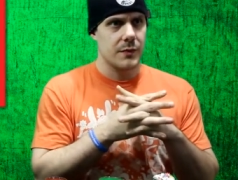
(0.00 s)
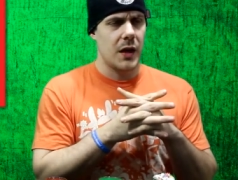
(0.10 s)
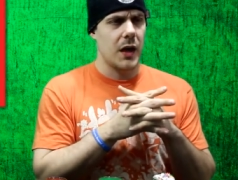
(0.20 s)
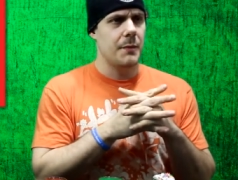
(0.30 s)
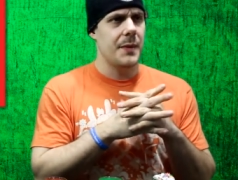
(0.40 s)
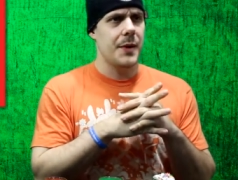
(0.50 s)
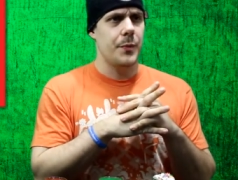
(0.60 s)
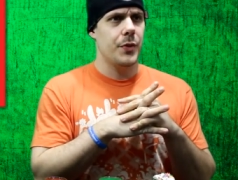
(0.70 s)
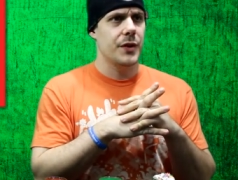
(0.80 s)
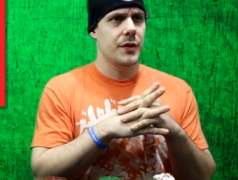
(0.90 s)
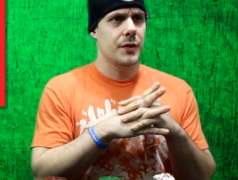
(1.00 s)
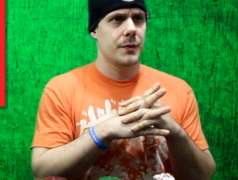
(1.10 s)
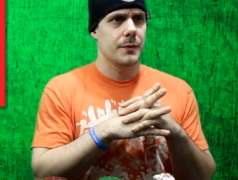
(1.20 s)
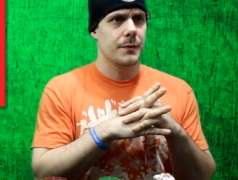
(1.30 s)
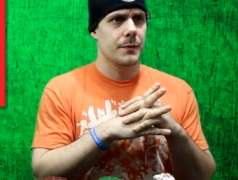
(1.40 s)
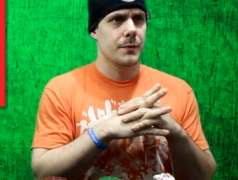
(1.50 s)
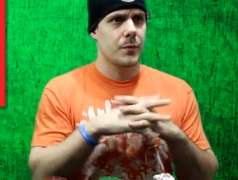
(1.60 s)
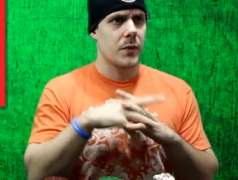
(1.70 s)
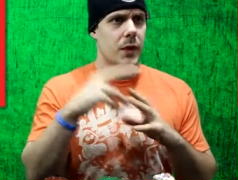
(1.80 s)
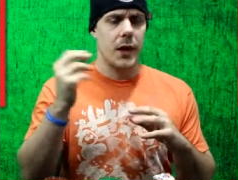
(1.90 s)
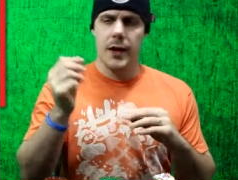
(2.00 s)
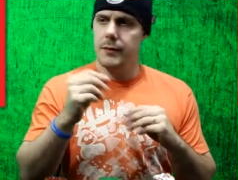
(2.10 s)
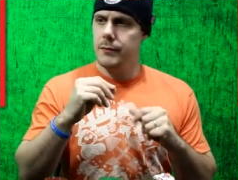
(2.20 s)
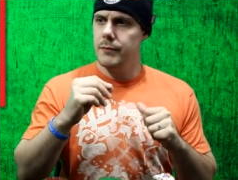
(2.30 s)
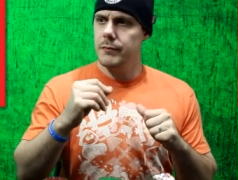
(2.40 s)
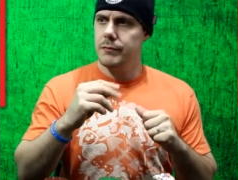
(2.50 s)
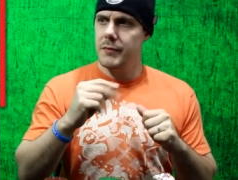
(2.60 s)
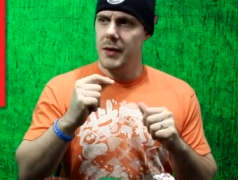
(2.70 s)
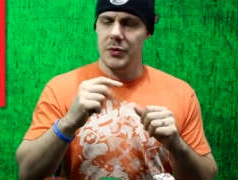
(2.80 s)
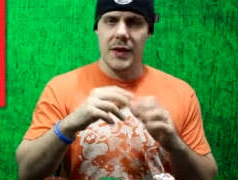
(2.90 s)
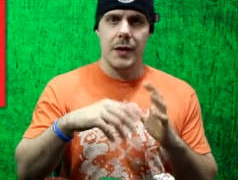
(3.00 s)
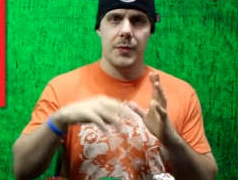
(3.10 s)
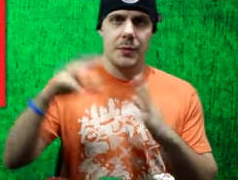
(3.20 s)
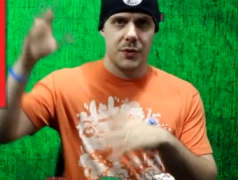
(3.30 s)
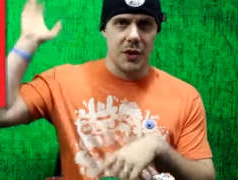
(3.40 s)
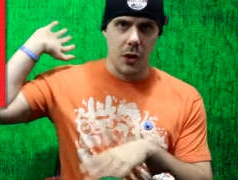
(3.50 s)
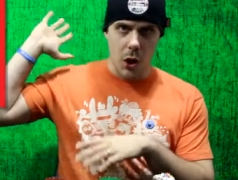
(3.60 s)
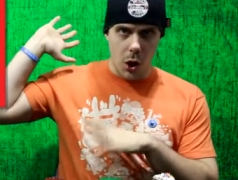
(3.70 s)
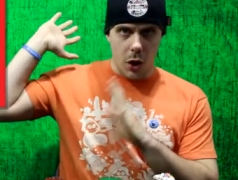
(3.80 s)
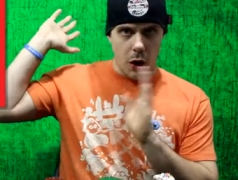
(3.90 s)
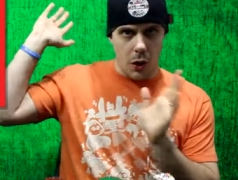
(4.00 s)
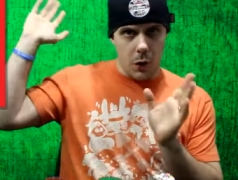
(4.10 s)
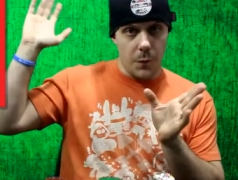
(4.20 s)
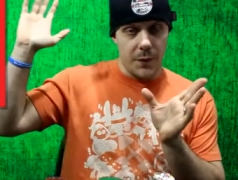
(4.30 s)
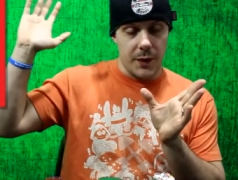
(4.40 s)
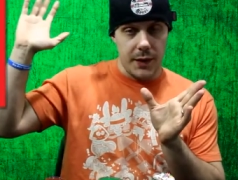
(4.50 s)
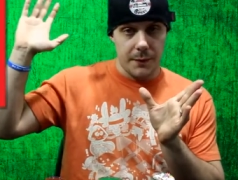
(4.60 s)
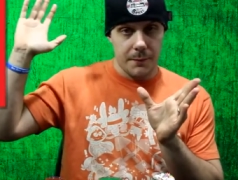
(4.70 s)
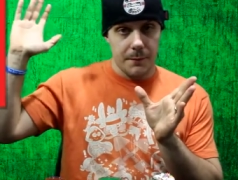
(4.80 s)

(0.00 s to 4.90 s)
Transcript: Maybe I'll put, I'll put down, hopefully,